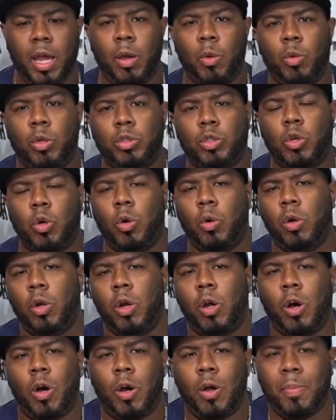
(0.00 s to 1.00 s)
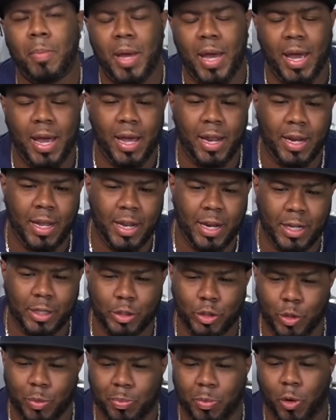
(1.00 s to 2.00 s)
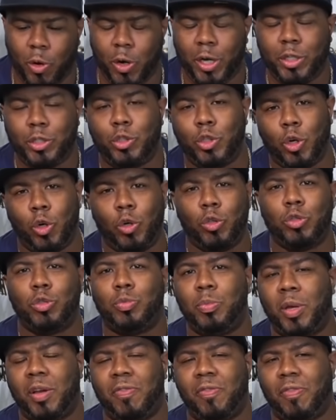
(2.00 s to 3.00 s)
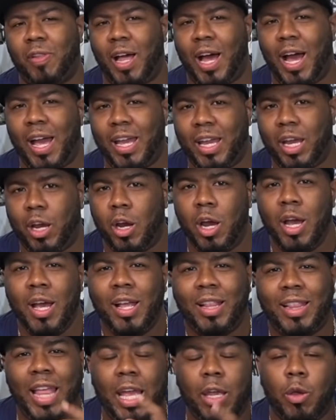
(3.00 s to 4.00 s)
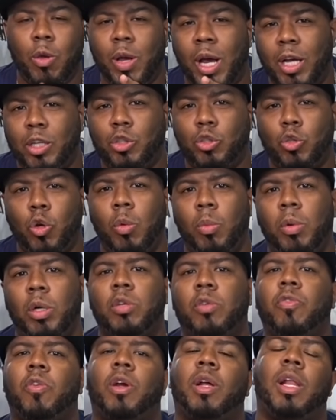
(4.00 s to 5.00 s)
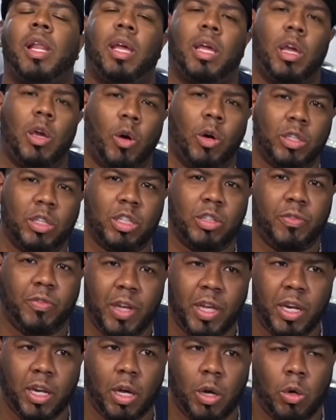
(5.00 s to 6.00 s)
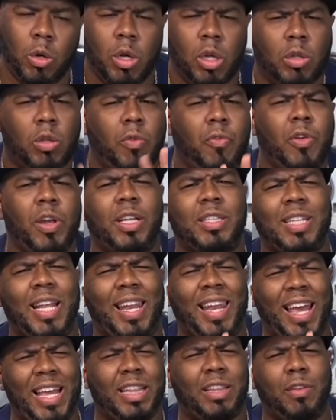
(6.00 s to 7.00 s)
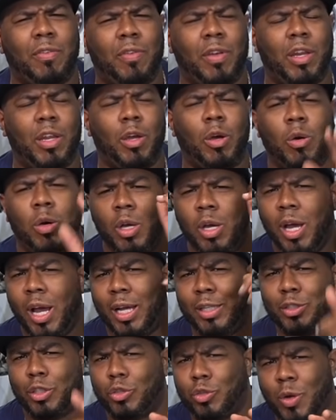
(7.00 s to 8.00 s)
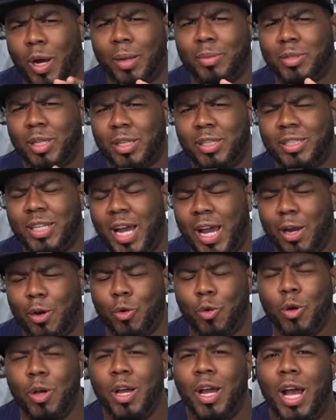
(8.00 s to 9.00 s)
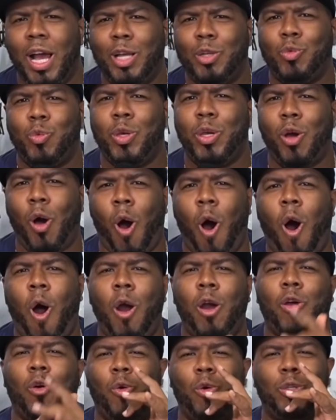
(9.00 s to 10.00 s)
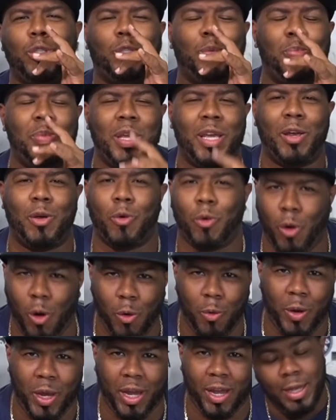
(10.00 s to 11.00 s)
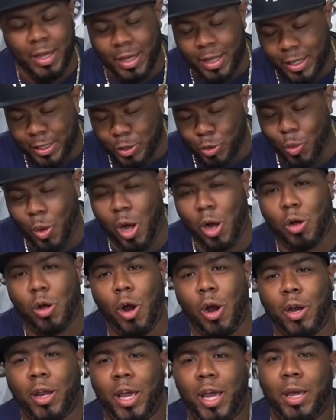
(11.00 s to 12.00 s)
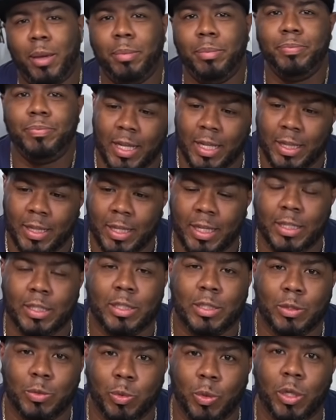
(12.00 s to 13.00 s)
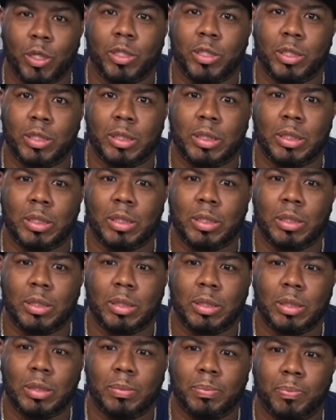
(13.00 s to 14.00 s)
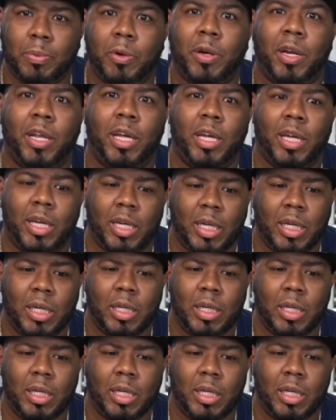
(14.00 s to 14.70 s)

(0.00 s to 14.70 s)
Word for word: what's going on, man? It is your boy Joe's McFly here. Thank you guys so much for clicking on this video. Don't forget to like the video and subscribe to the channel, as we are going to be growing. It's a wild card game. This was pretty